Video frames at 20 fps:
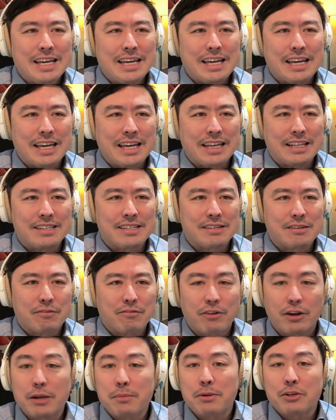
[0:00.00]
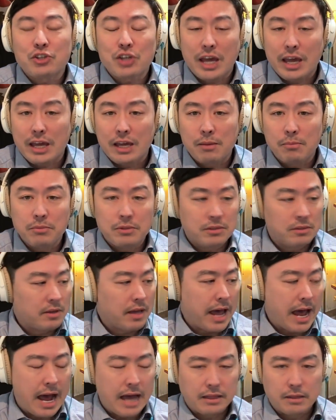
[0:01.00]
It's very much aimed
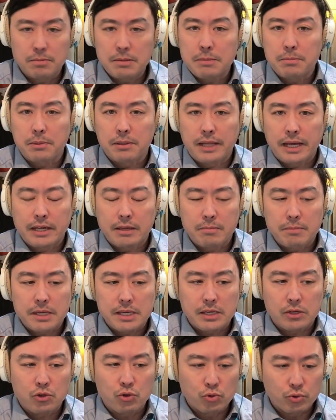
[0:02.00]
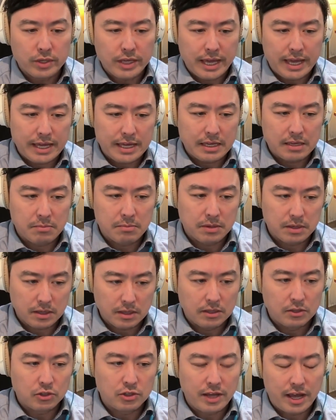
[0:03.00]
at the people like me who came
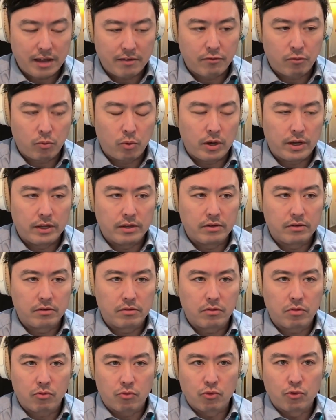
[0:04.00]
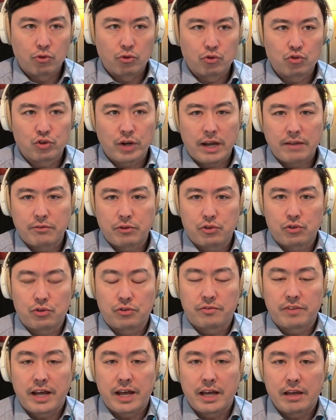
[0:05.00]
into F1 through Drive to
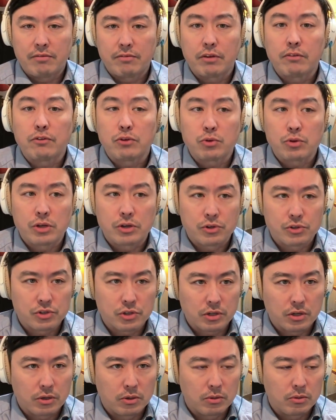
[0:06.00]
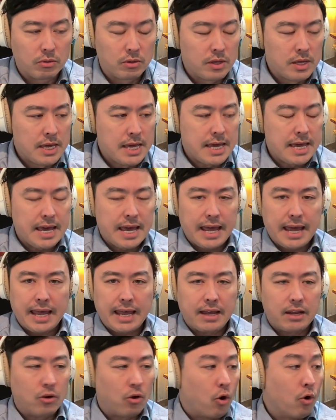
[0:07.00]
Survive a few years ago.
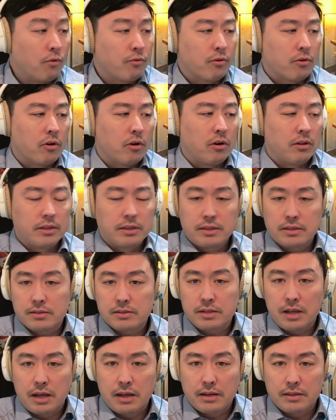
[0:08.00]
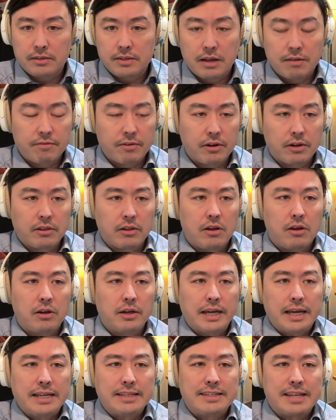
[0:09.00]
And overall, it's not very
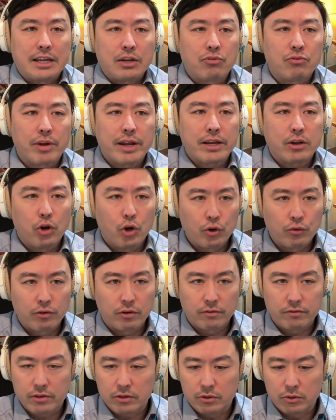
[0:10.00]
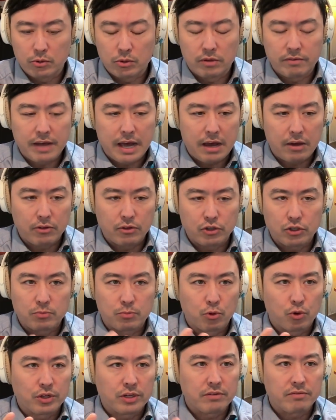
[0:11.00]
long. It's a great overview of how the
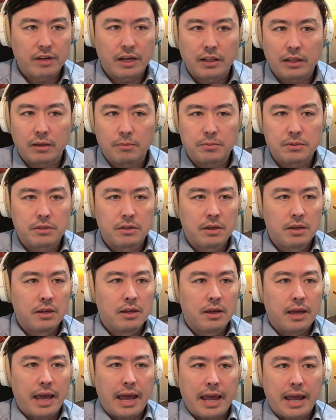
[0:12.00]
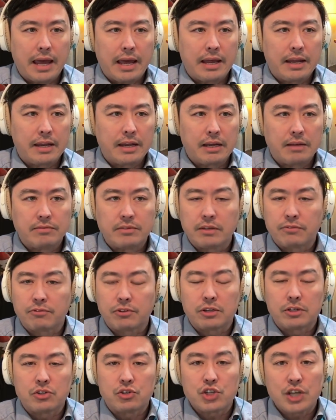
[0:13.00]
sport developed and of
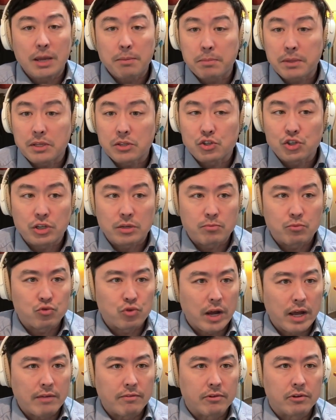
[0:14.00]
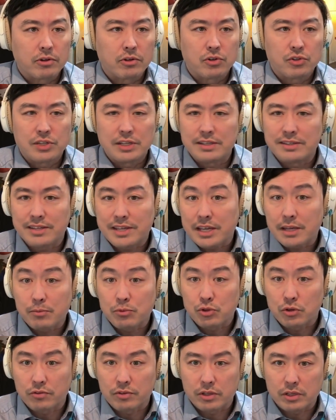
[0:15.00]
different championship drivers and
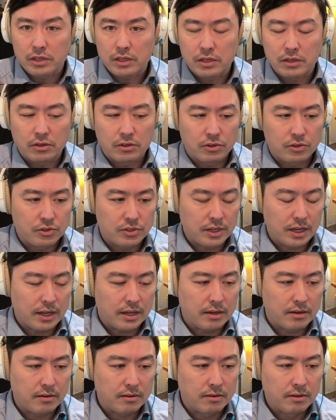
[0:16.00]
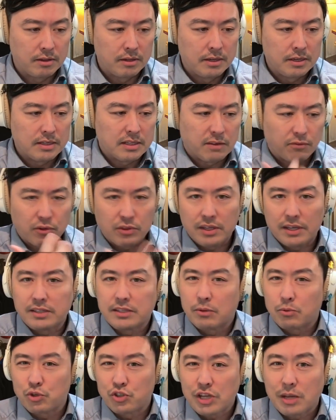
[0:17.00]
teams over the years and different things
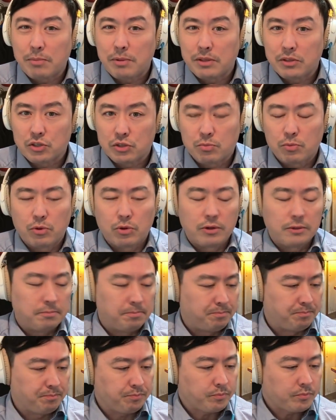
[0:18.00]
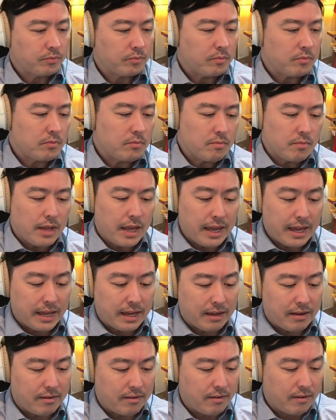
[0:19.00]
that were shaping the sport.
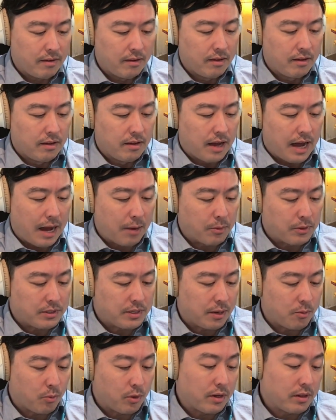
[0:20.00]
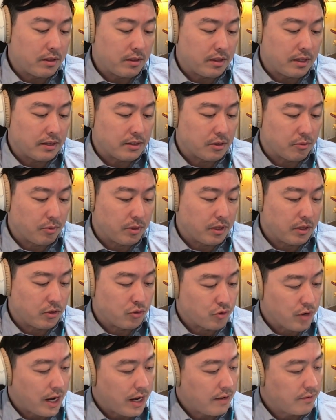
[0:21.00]
And I would say one of the things that really
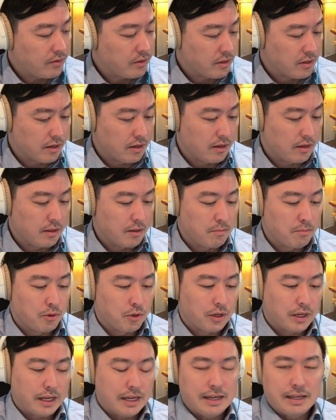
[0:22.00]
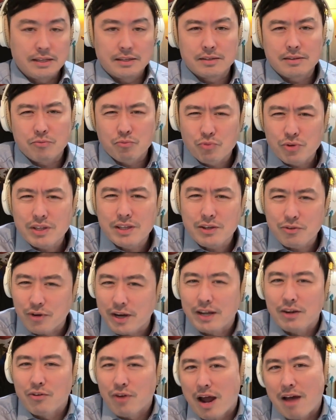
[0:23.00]
drives the book is really
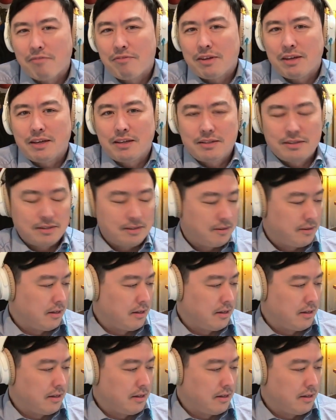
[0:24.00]
great graphics.